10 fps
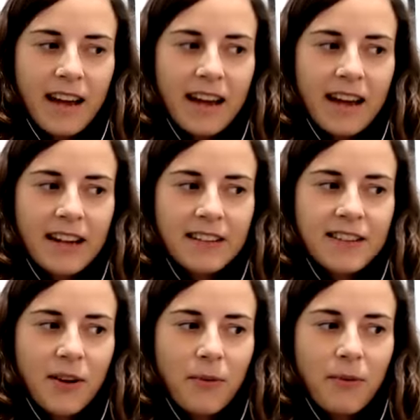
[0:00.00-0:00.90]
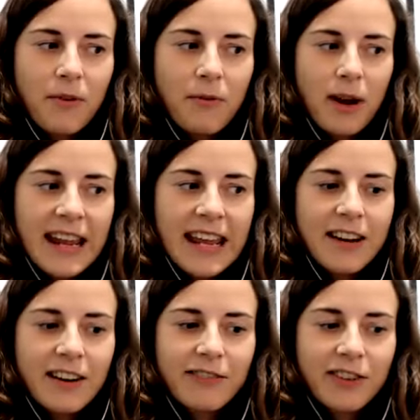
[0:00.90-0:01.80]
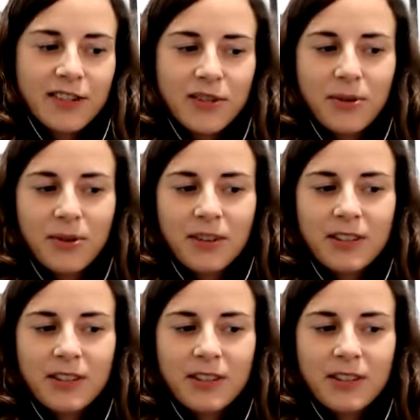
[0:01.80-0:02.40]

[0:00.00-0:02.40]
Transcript: and so when he and I first talk,